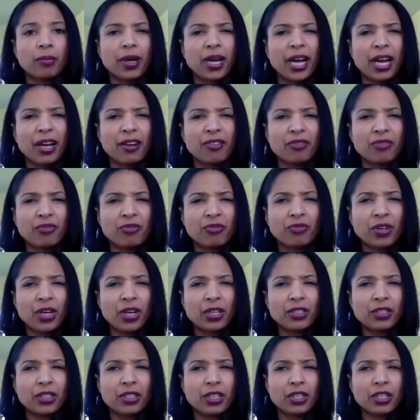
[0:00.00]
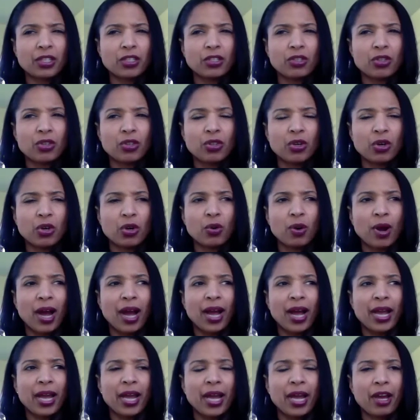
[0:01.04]
I felt as though
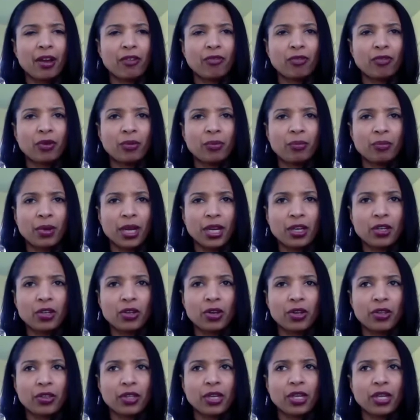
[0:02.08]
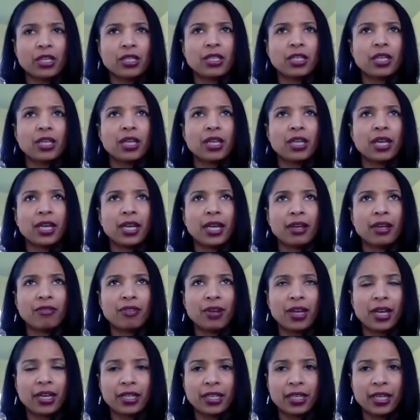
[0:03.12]
I have remained authentic and
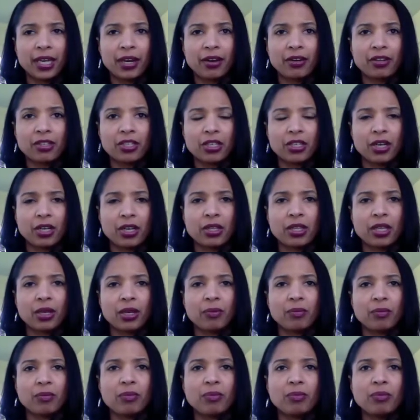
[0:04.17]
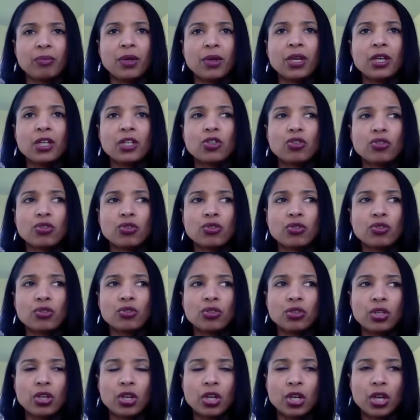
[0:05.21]
I've had clarity on them,
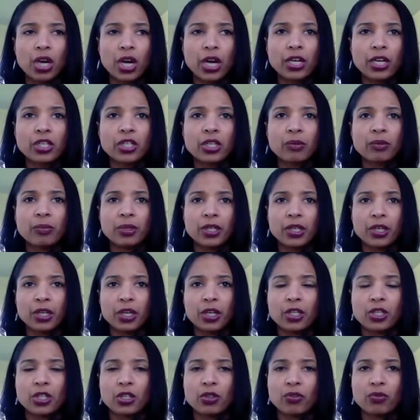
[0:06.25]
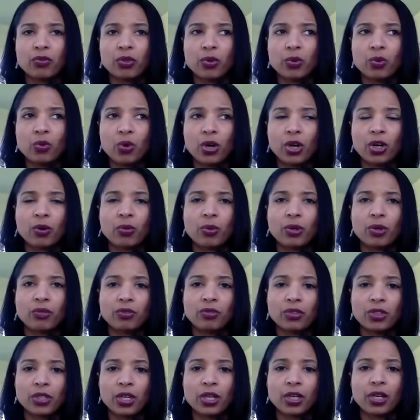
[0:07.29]
largely because of the work
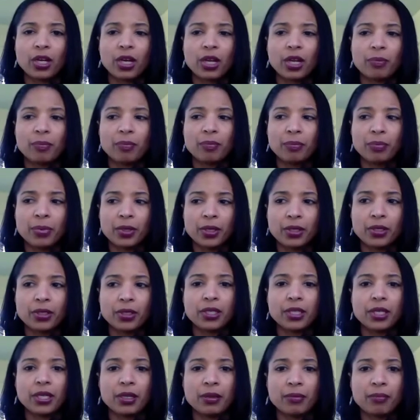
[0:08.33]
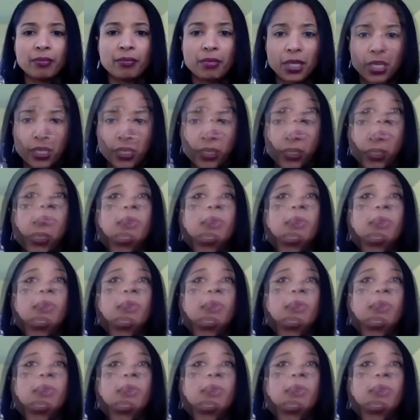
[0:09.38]
we've done on building me.